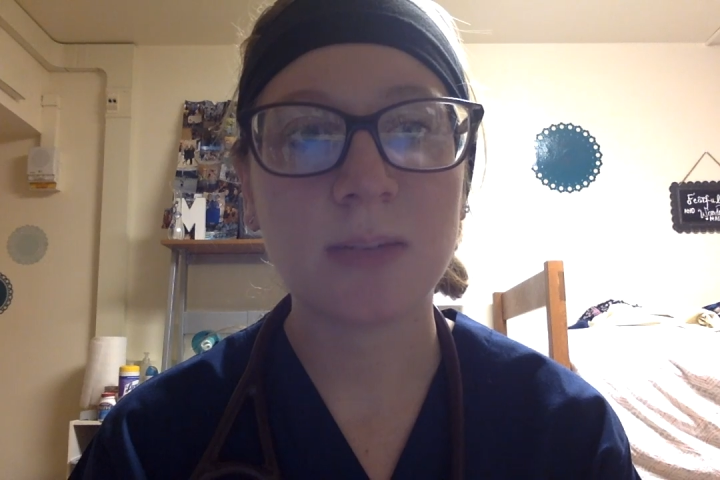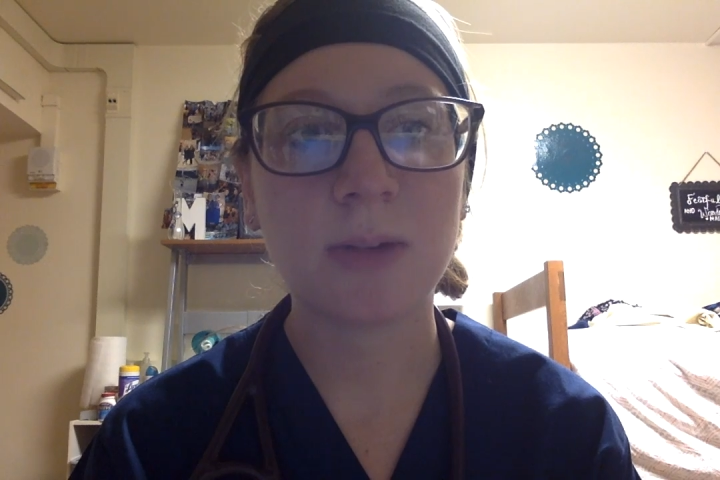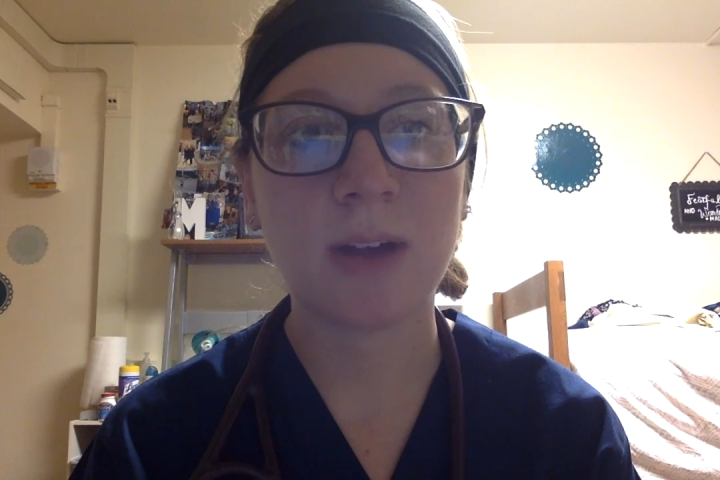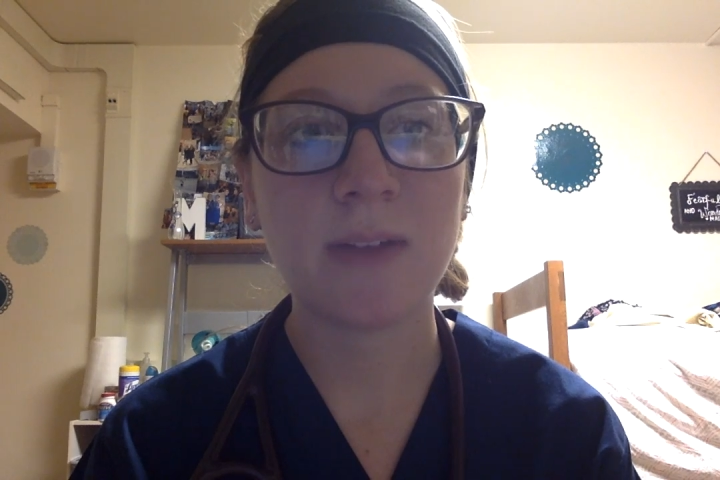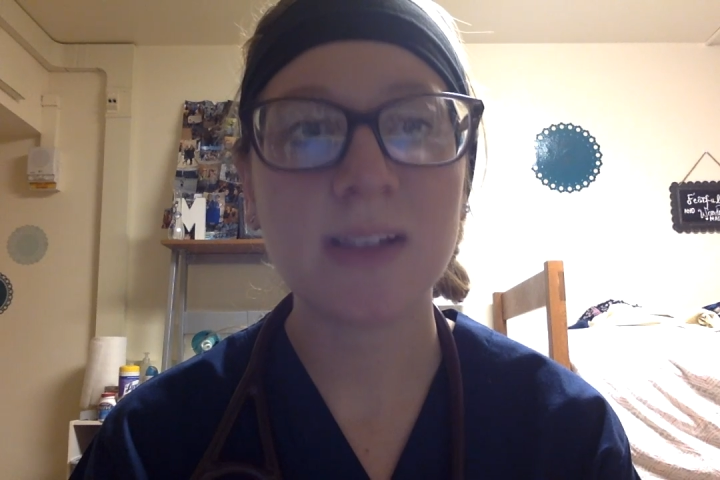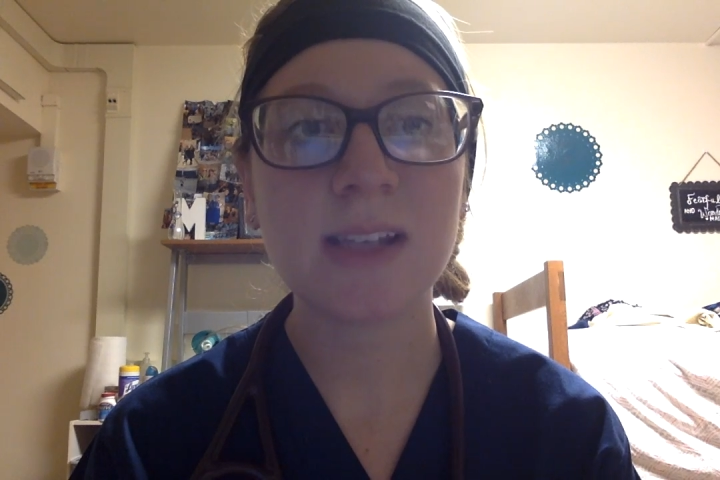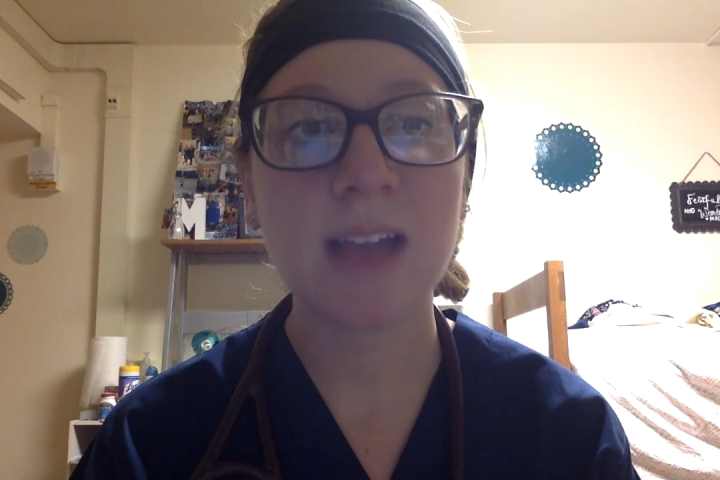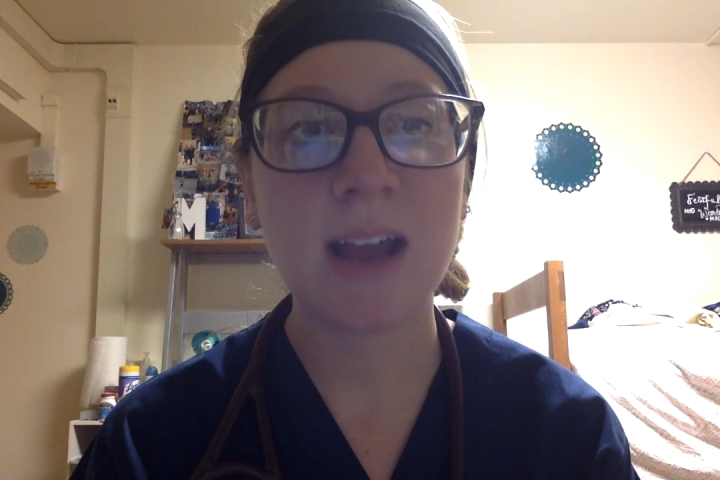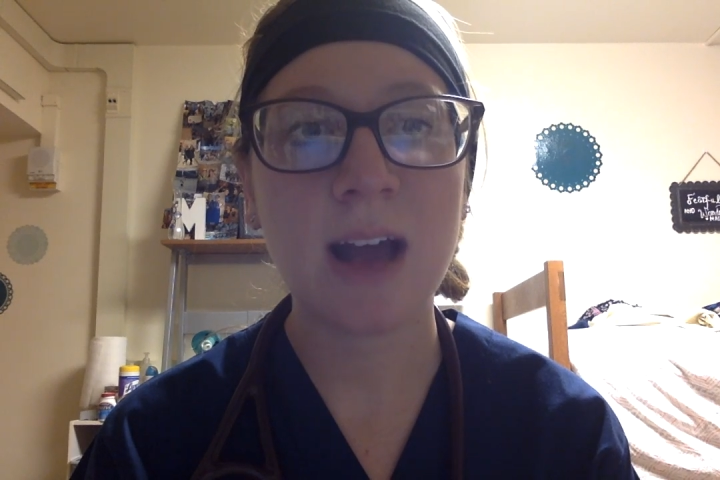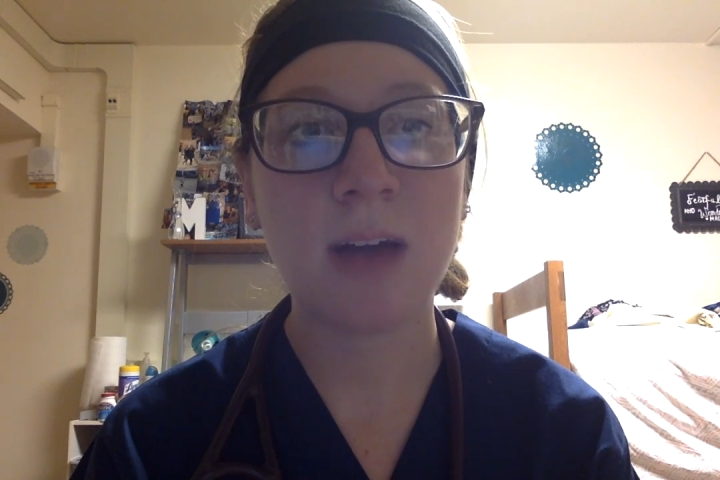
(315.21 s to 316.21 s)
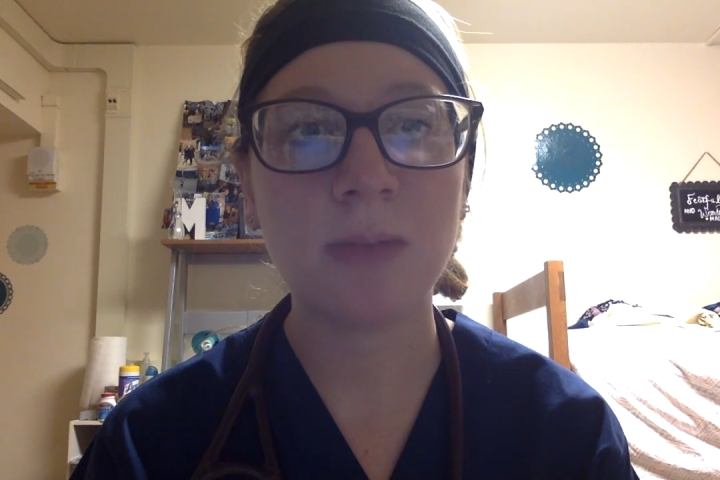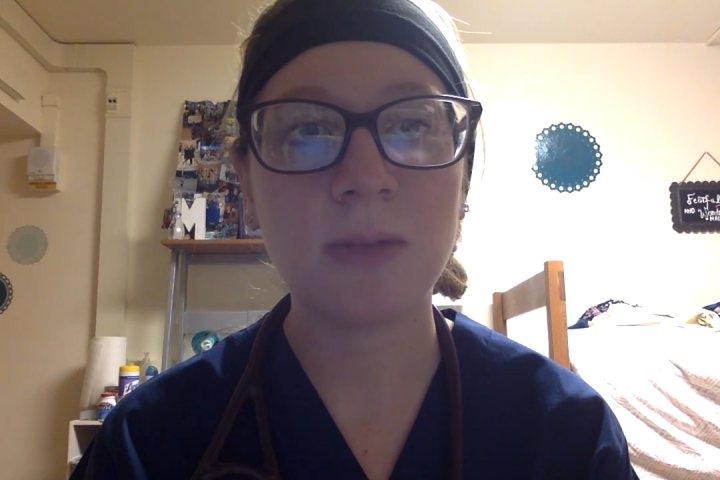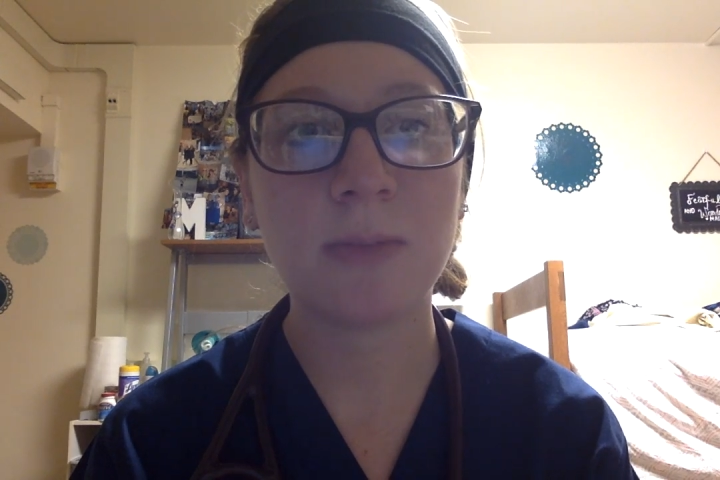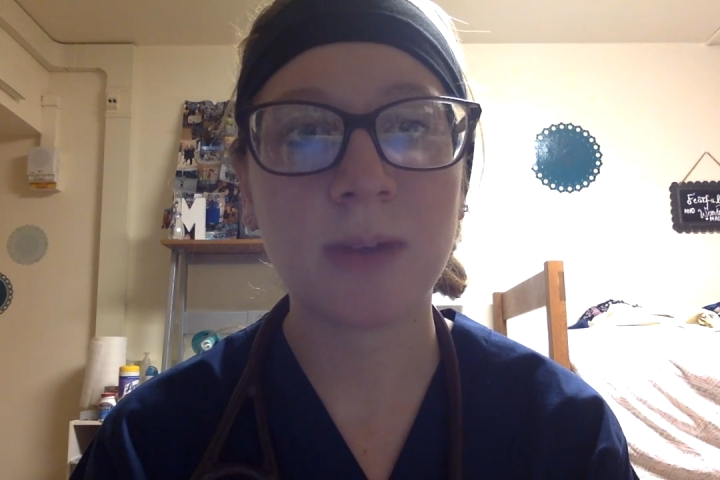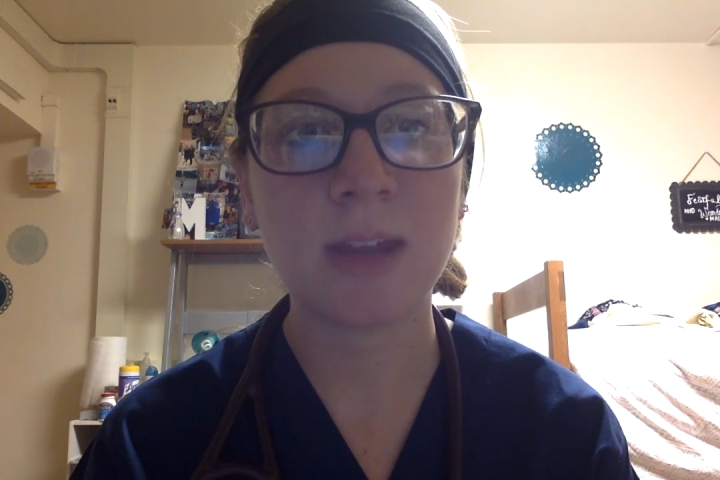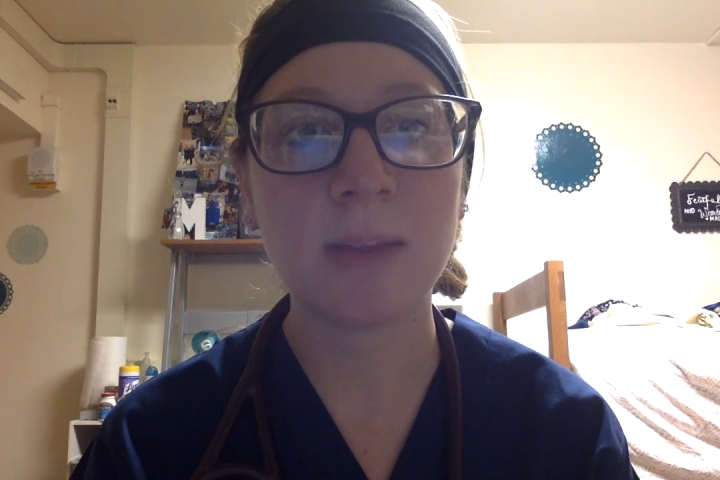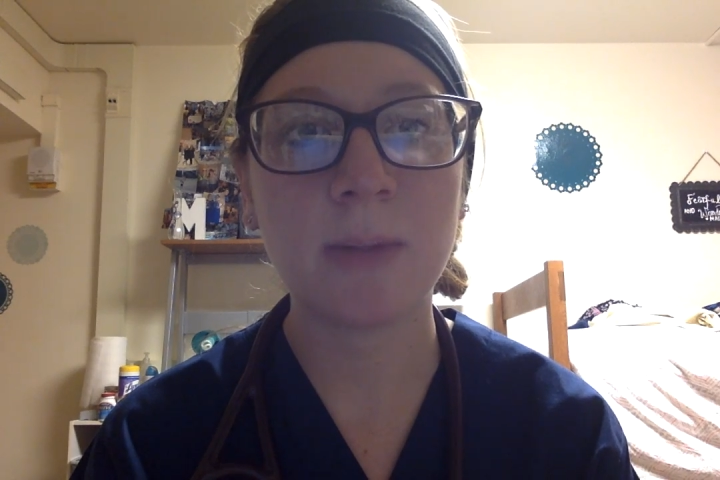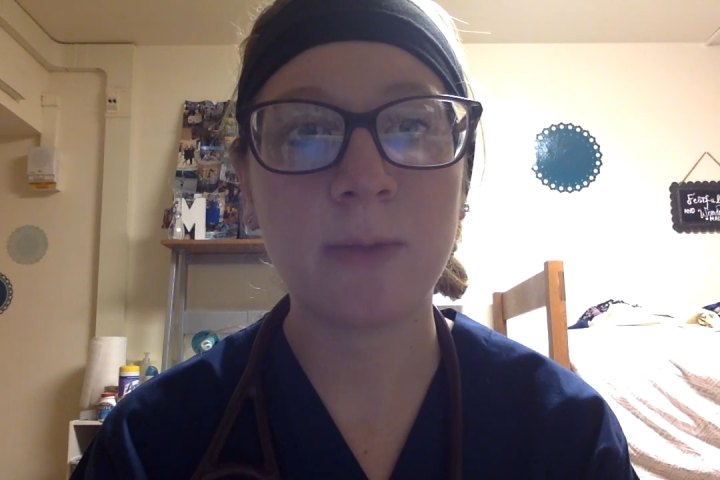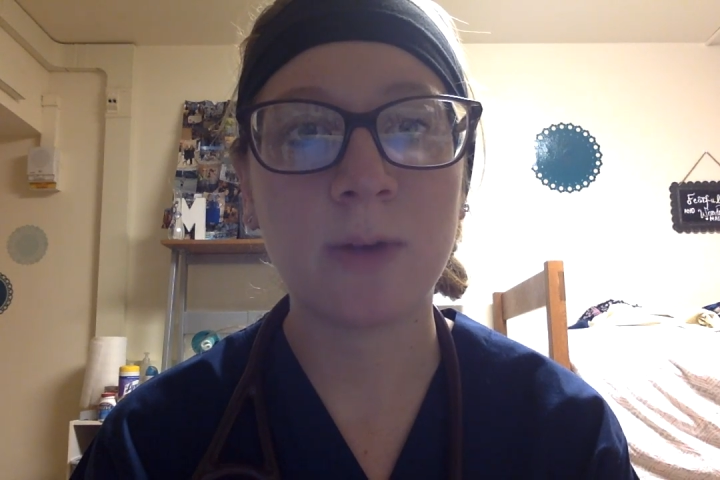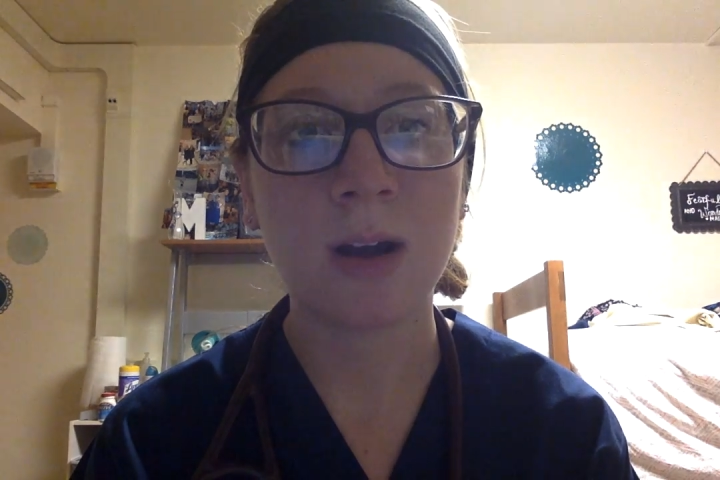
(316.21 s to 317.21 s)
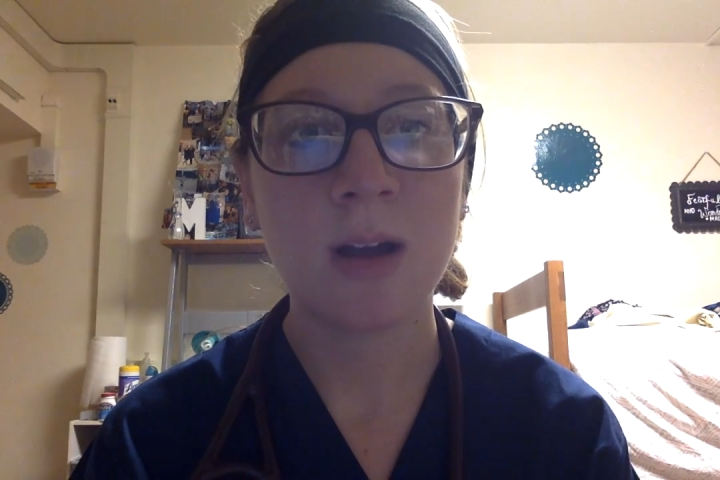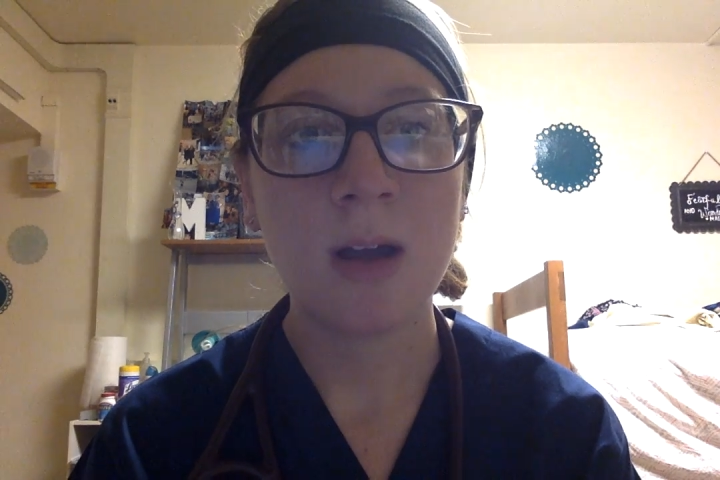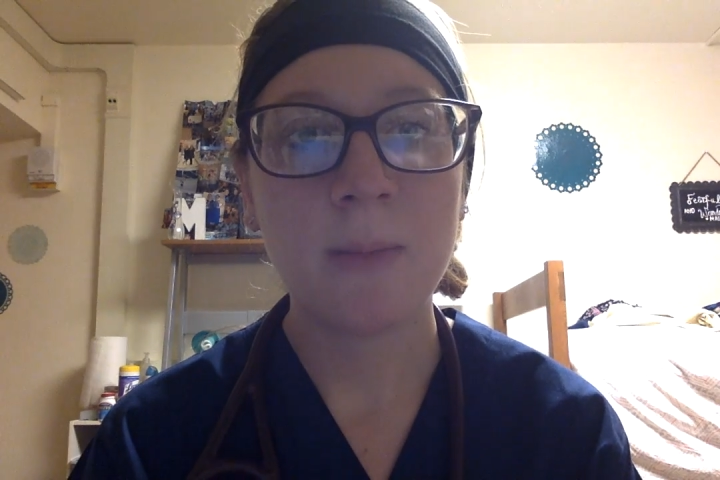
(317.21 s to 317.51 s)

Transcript: previously had helped with breathing before,